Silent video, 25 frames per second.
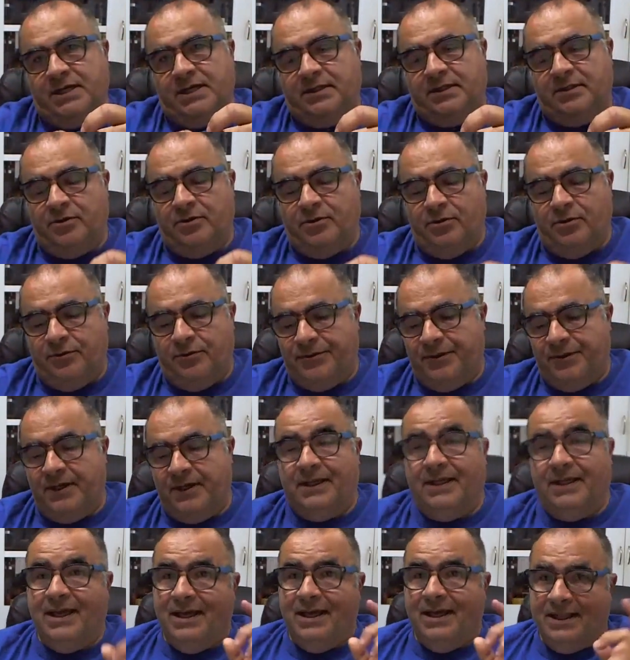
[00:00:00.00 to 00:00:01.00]
the whole thing.
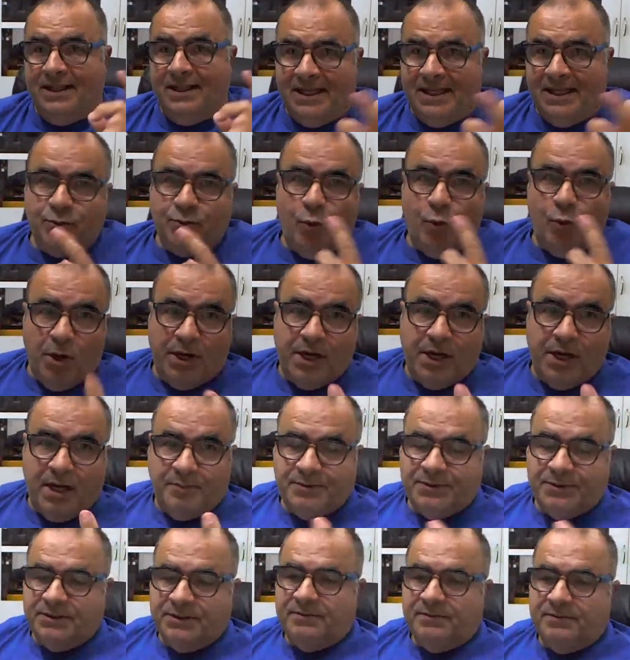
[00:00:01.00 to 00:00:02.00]
That's one
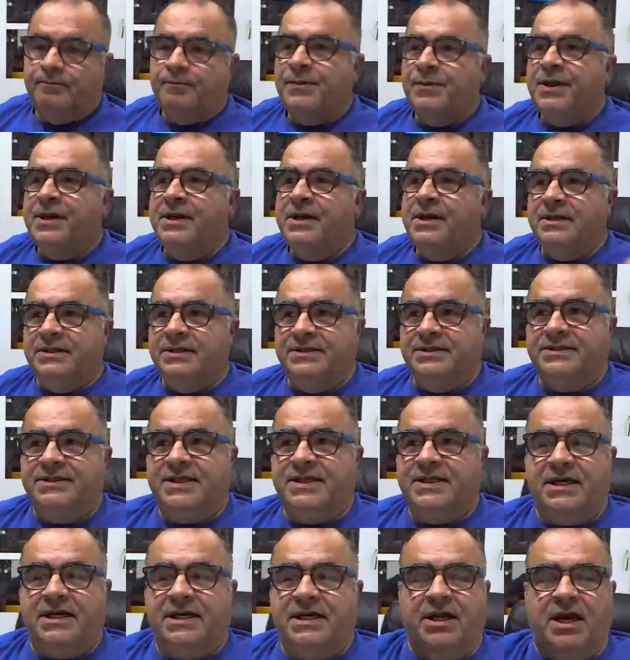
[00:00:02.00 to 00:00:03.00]
option. The
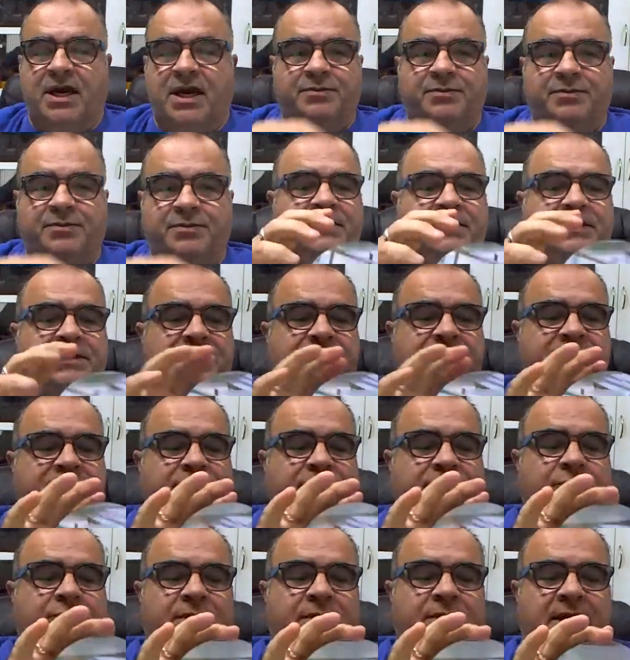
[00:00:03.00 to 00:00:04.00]
second option is to
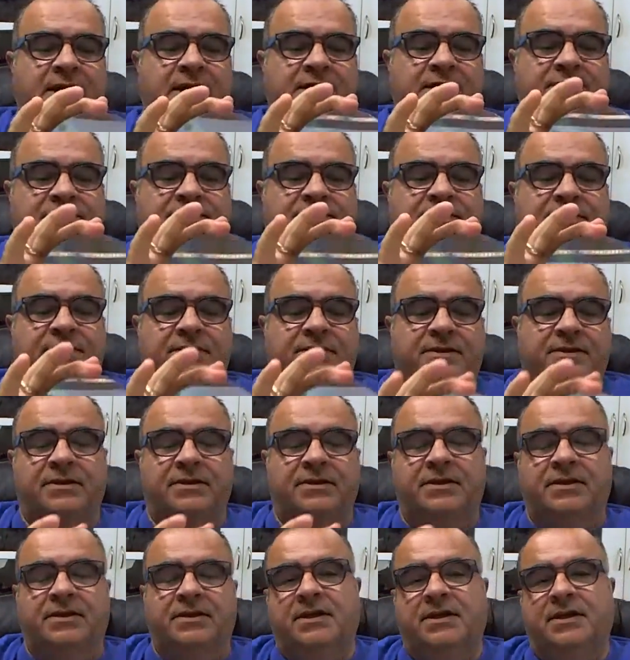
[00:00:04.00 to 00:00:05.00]
create,
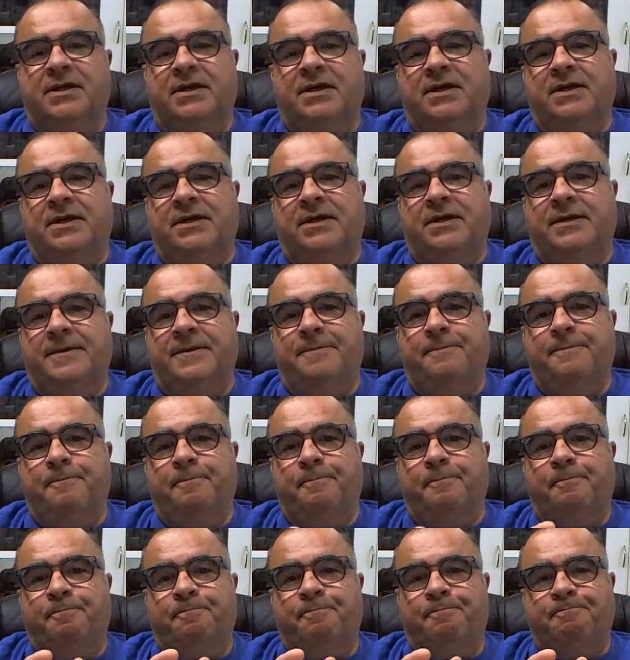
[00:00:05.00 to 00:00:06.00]
and
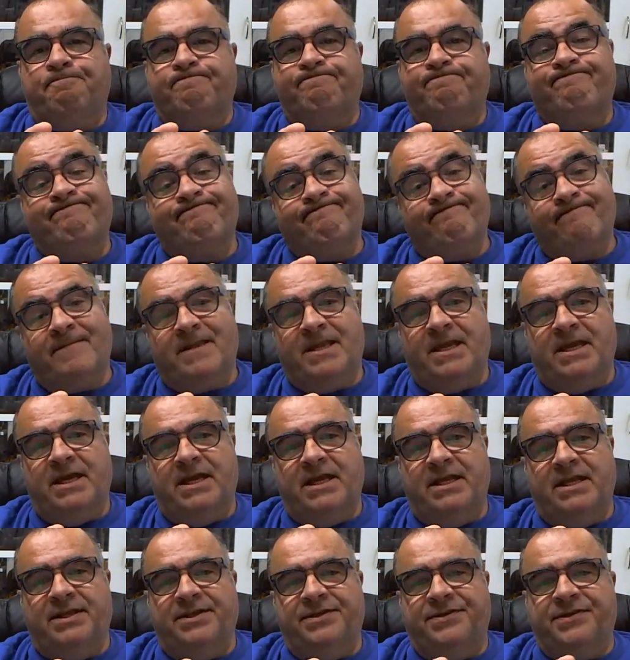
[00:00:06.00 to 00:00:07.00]

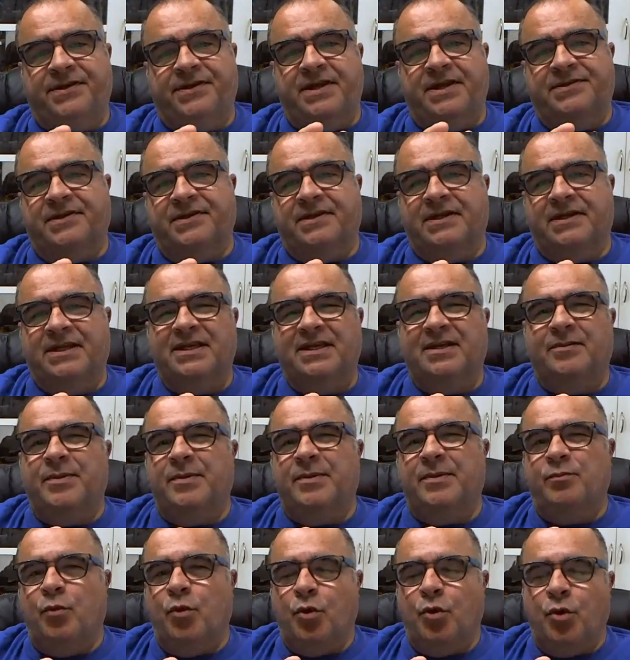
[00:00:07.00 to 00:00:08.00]
this gets a little bit
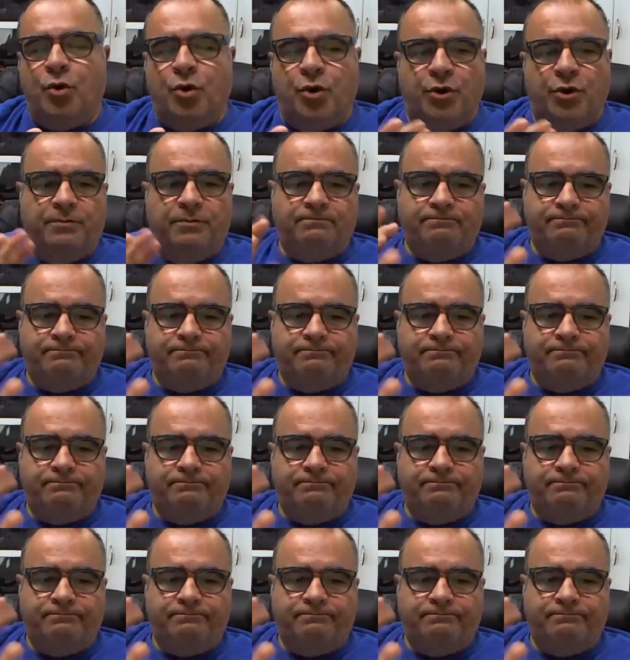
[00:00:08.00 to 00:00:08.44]
more